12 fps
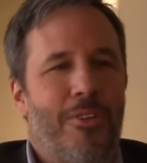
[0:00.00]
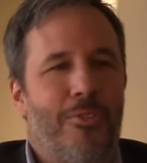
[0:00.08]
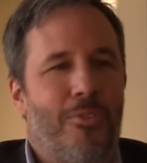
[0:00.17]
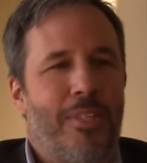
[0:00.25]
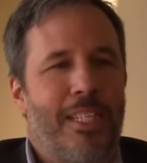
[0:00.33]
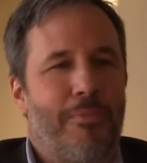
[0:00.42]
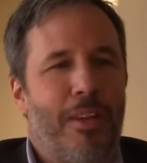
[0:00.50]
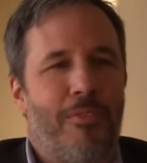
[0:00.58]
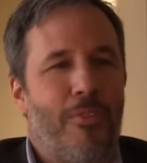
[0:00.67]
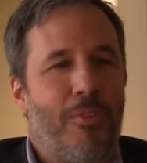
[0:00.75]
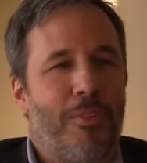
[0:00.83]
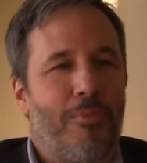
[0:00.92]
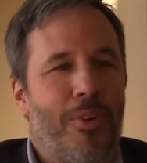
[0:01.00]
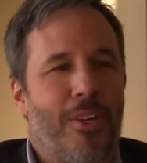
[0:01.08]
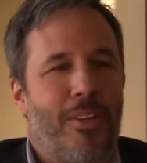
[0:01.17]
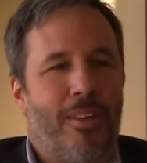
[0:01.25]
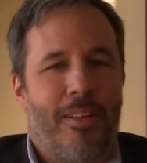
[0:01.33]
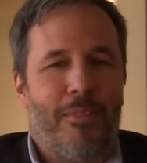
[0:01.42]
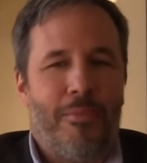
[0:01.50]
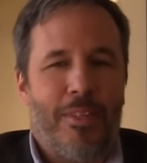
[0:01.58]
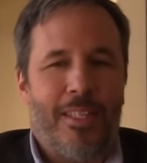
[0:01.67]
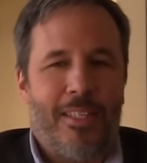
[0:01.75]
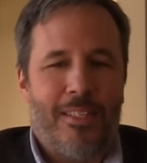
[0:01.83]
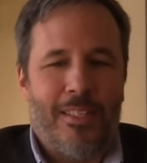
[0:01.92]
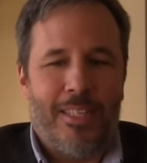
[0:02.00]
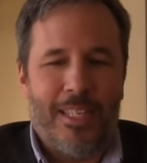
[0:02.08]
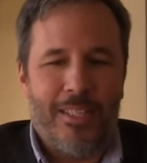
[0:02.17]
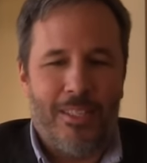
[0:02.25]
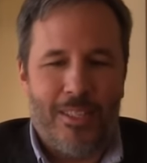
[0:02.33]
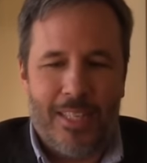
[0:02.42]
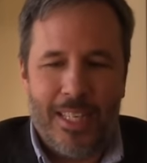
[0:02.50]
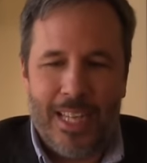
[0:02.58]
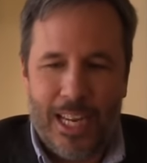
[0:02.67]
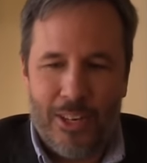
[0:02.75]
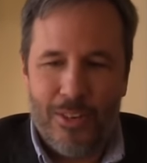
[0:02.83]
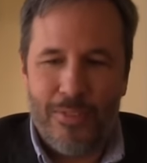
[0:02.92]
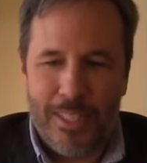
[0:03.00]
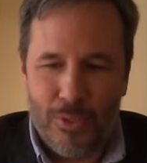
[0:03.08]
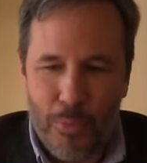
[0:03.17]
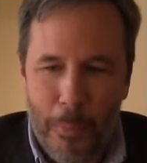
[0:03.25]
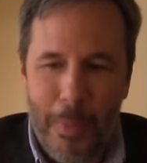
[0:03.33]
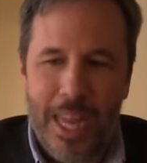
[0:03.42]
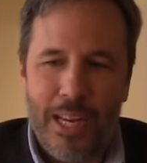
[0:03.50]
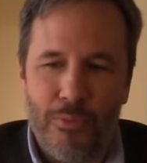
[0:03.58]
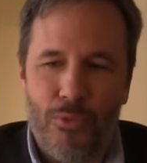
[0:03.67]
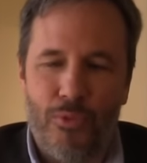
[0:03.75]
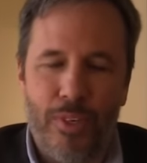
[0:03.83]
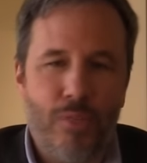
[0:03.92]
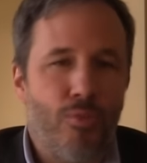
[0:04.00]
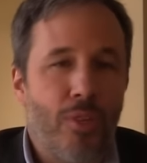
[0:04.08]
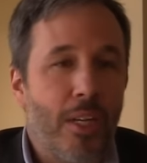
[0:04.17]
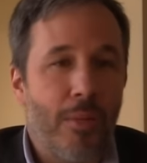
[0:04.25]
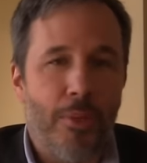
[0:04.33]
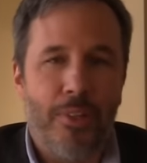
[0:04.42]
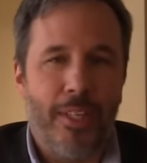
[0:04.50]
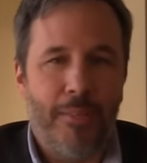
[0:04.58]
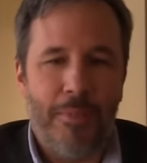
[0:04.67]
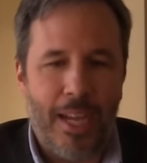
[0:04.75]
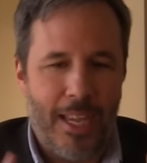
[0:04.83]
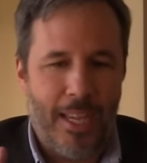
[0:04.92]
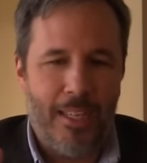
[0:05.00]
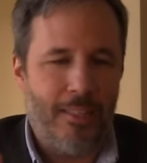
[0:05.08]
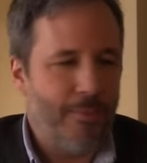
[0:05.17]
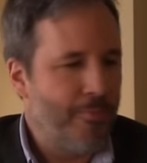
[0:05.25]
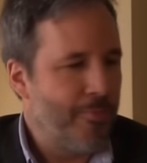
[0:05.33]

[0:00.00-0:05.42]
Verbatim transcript: You know, that's my favorite part. I, I mean, that's, that's the thing I love is to make movies. To talk about them, I hate.